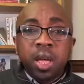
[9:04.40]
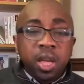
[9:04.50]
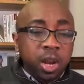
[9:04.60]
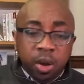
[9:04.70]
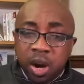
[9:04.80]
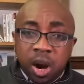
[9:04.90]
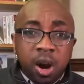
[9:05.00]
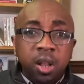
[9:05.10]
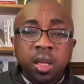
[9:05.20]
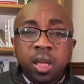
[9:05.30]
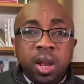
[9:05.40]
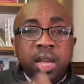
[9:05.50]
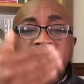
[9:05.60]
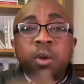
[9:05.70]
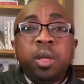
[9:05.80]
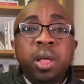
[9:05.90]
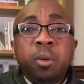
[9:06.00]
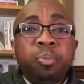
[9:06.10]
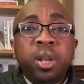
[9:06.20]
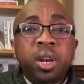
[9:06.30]
a card, like it'll
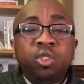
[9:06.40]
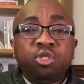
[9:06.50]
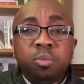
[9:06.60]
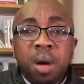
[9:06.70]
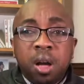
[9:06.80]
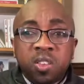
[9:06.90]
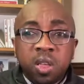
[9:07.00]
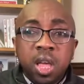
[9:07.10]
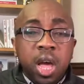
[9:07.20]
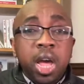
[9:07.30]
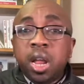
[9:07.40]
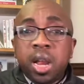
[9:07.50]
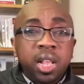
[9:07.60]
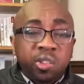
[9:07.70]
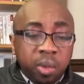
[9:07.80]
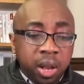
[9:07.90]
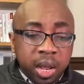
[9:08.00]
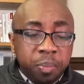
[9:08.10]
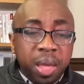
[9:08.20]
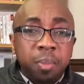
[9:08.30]
put in a shoebox. And on
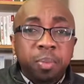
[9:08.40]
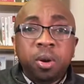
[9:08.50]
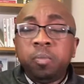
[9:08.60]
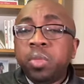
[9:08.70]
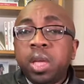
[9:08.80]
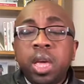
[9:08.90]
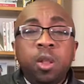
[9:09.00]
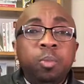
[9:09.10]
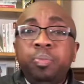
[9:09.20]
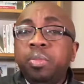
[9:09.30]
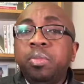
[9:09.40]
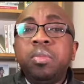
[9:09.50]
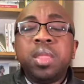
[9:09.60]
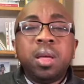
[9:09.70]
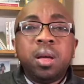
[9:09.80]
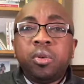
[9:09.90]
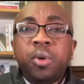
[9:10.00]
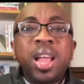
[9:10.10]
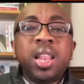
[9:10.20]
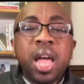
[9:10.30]
that paper, he'll
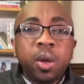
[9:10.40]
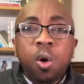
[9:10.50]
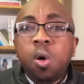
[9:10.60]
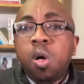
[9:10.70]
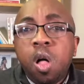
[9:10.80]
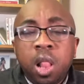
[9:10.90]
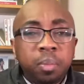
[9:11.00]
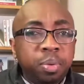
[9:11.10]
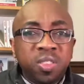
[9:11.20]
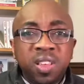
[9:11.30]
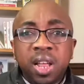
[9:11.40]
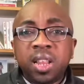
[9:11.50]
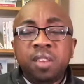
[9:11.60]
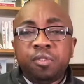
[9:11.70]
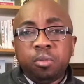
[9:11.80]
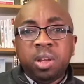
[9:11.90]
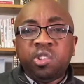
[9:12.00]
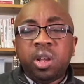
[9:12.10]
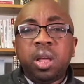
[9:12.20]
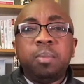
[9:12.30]
write down all pertinent
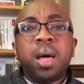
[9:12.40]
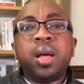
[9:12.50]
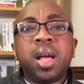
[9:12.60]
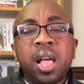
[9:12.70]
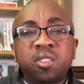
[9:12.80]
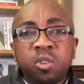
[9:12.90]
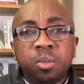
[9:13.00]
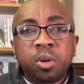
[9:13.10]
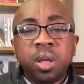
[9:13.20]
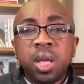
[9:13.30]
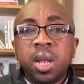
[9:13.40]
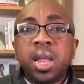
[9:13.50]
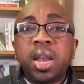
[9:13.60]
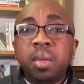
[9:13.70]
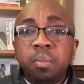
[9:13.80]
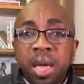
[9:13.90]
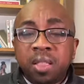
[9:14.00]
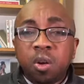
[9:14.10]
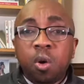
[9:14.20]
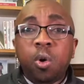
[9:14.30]
information about a customer that he
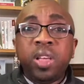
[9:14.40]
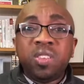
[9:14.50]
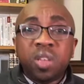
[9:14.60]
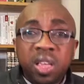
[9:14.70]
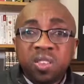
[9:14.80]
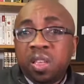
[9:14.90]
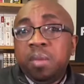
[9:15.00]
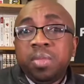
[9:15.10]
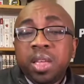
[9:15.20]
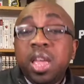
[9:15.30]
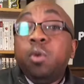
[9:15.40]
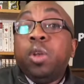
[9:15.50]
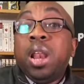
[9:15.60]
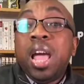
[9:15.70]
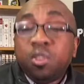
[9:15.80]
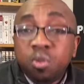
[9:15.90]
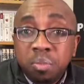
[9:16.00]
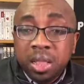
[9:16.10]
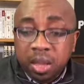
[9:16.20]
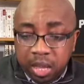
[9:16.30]
met or he would like to
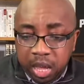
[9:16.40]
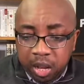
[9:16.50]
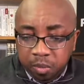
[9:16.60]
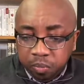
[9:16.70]
meet again.